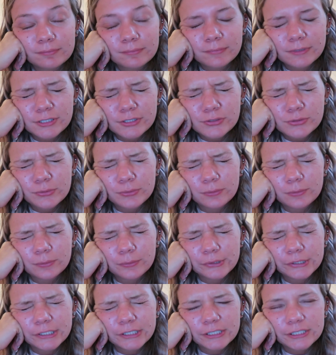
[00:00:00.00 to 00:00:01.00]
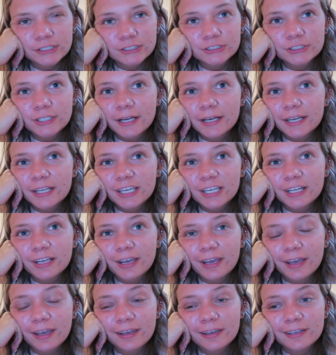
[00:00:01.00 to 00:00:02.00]
my schoolwork, trying to get
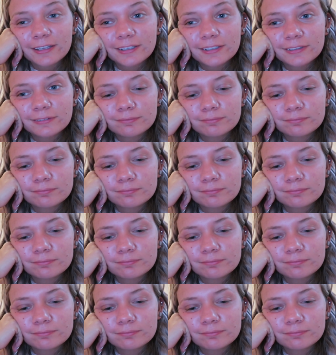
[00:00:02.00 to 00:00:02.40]
ahead.